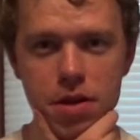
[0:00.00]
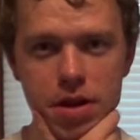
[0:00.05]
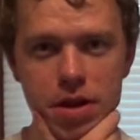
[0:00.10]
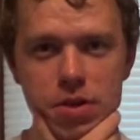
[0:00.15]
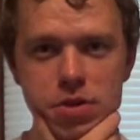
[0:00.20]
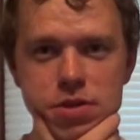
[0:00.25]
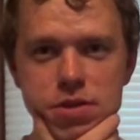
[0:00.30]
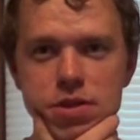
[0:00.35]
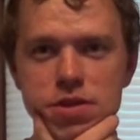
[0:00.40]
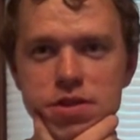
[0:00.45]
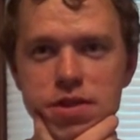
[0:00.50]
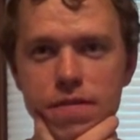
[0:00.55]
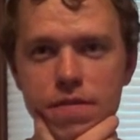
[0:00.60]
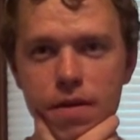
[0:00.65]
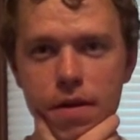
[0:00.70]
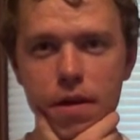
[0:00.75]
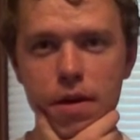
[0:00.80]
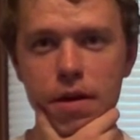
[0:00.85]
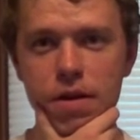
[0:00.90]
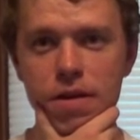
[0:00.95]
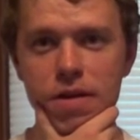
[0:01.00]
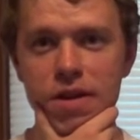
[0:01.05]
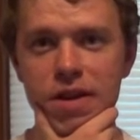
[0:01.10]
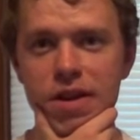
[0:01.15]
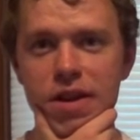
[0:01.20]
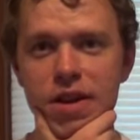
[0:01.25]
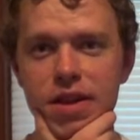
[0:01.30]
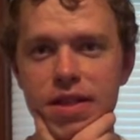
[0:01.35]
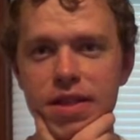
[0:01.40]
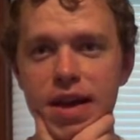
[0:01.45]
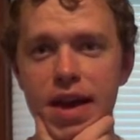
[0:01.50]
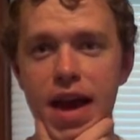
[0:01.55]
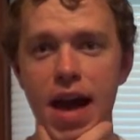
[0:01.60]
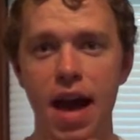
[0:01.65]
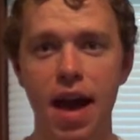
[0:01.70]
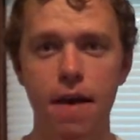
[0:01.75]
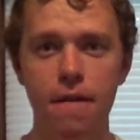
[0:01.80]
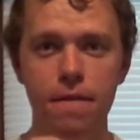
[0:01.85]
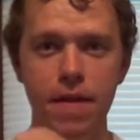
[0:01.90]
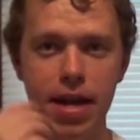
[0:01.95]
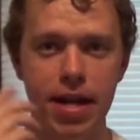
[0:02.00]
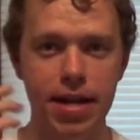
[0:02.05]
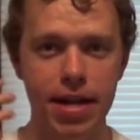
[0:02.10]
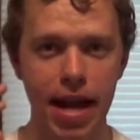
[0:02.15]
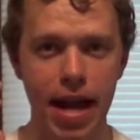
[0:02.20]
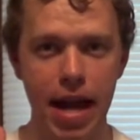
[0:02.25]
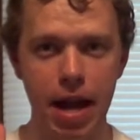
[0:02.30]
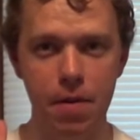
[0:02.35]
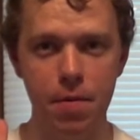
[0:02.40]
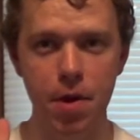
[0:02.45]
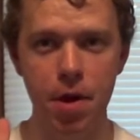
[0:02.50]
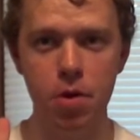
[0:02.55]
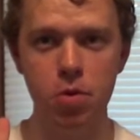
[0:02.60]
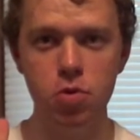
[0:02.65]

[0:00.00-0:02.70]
coasters of all, they have an aero